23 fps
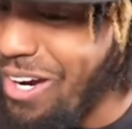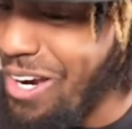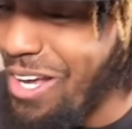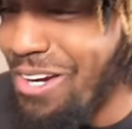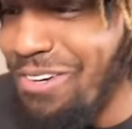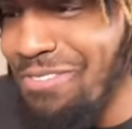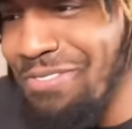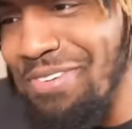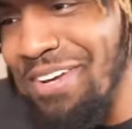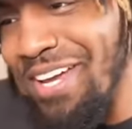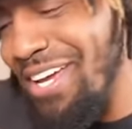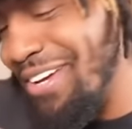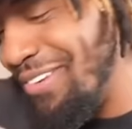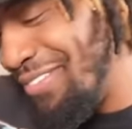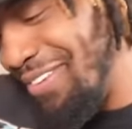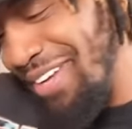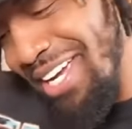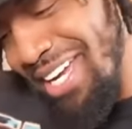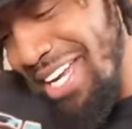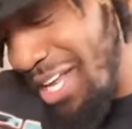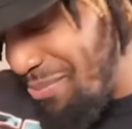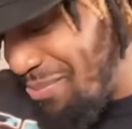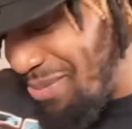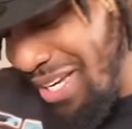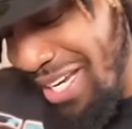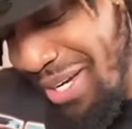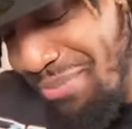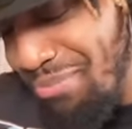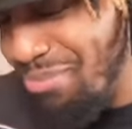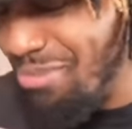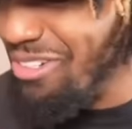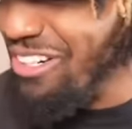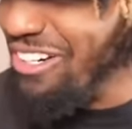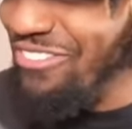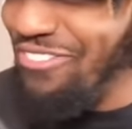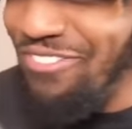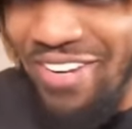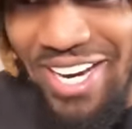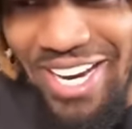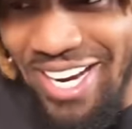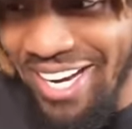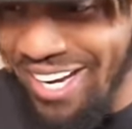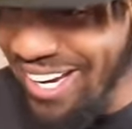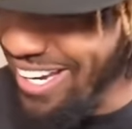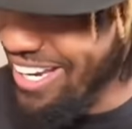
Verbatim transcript: on, Vic. Big, please, Vic.